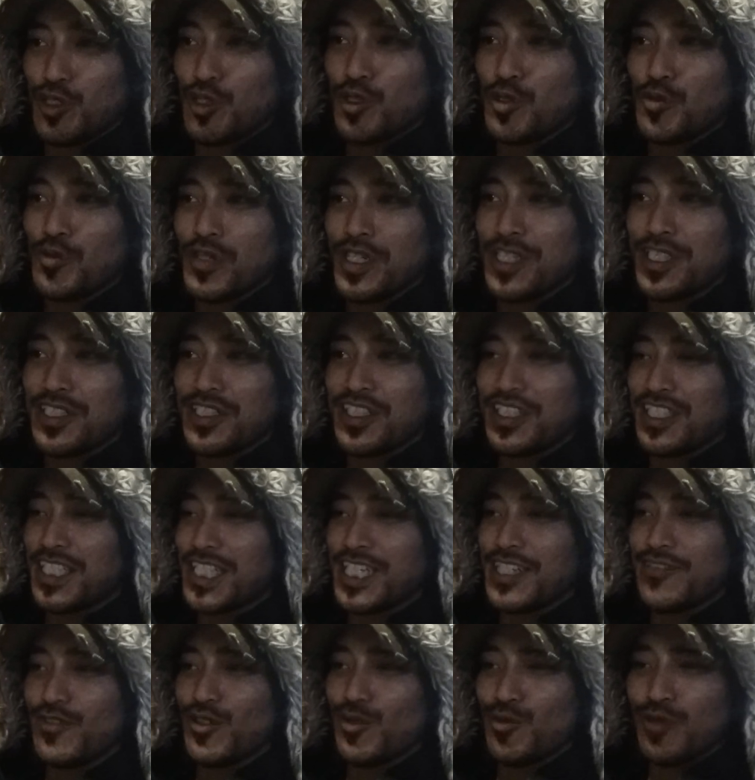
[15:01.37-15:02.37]
good ones that
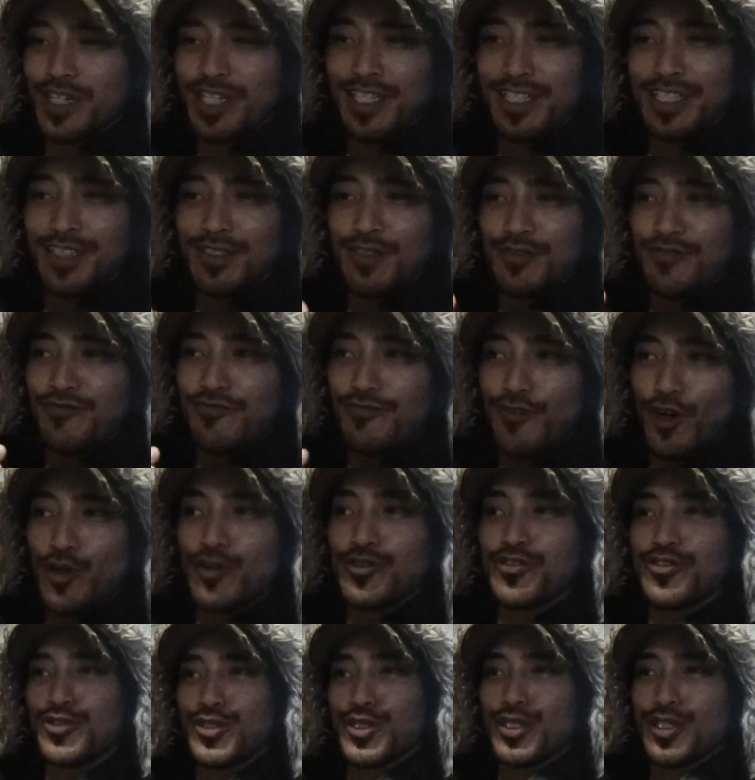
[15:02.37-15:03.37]
everyone
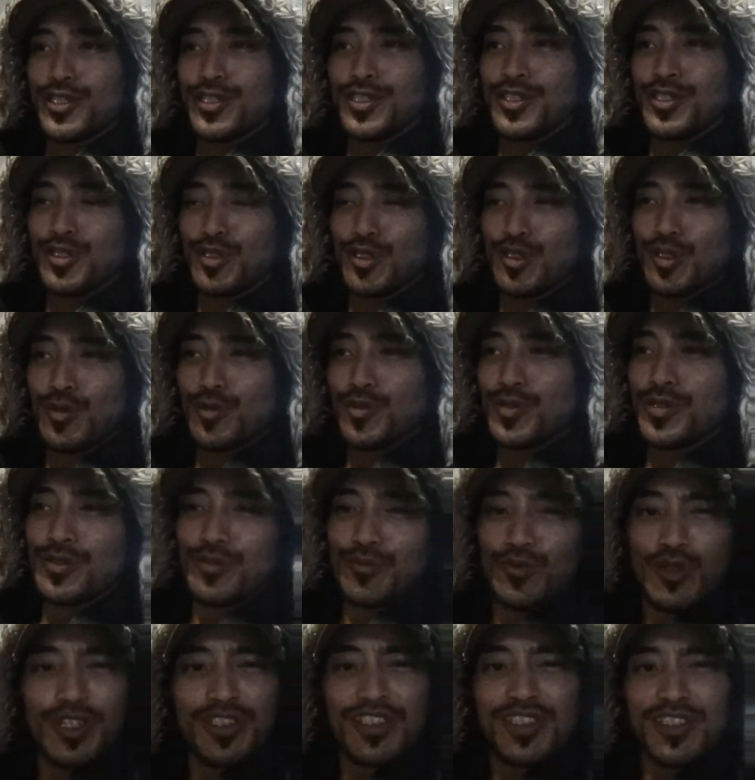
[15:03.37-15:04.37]
voted on, or
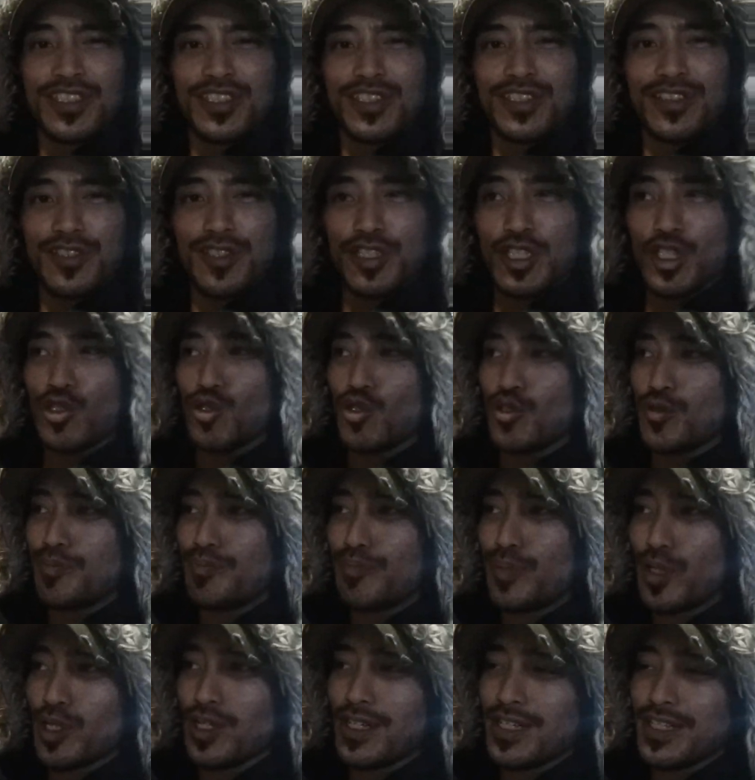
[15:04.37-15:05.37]
what's the good
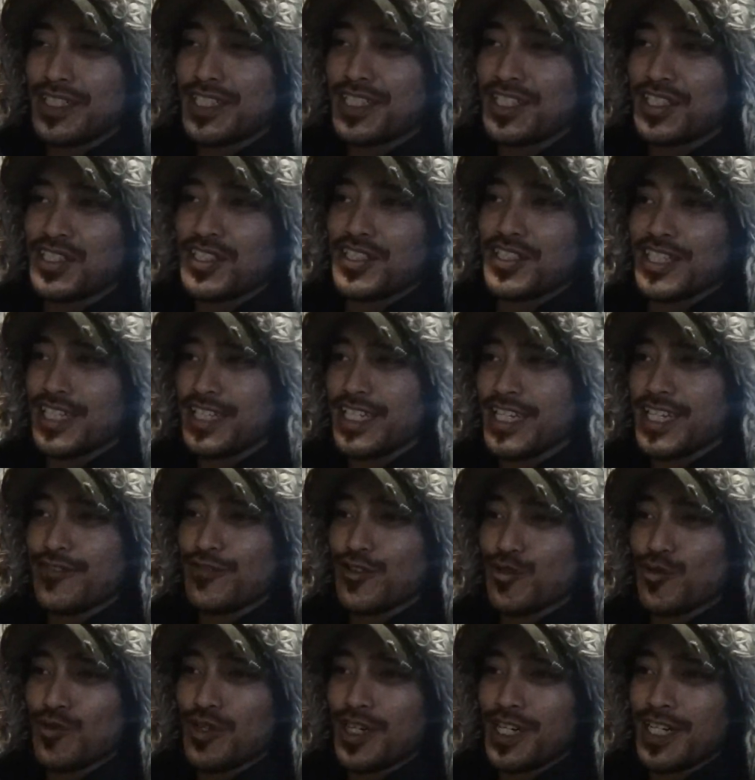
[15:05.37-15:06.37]
bottlings that
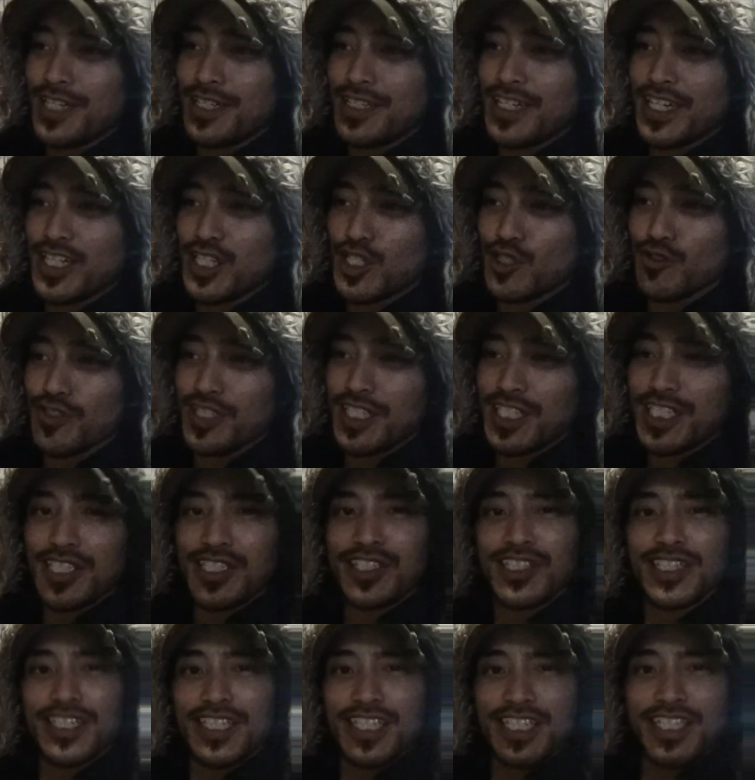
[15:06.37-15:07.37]
everyone
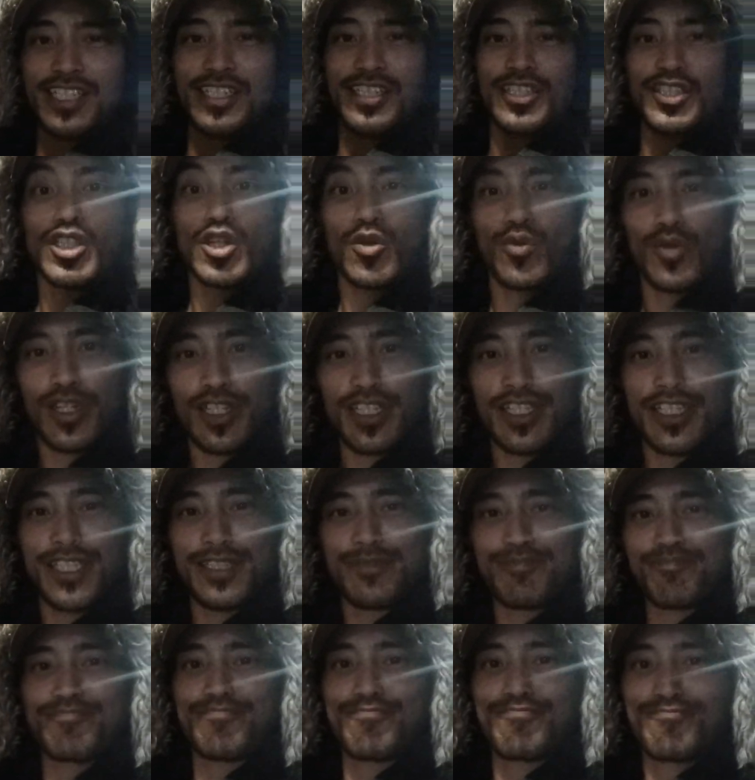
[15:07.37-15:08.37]
agrees that is
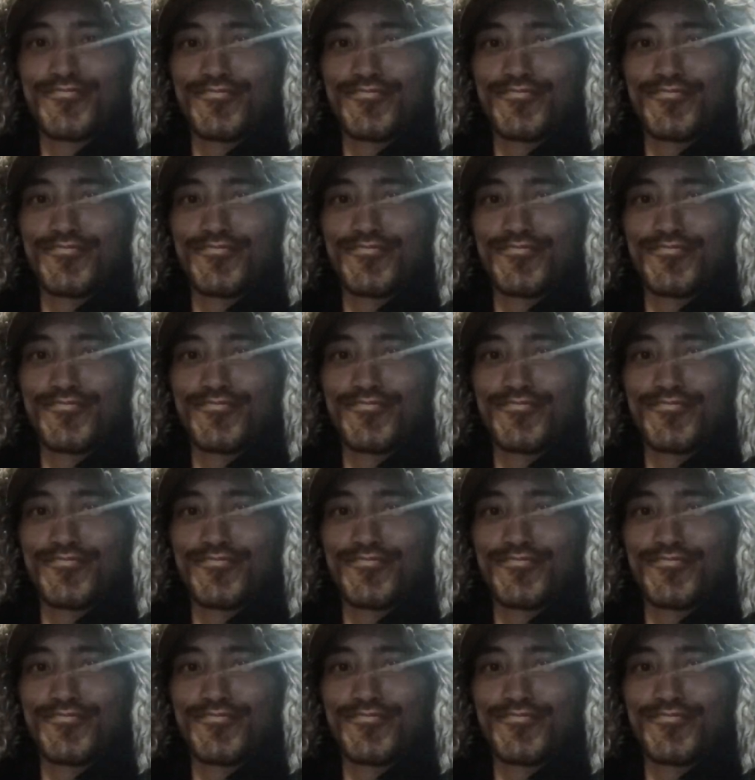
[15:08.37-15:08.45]
quality.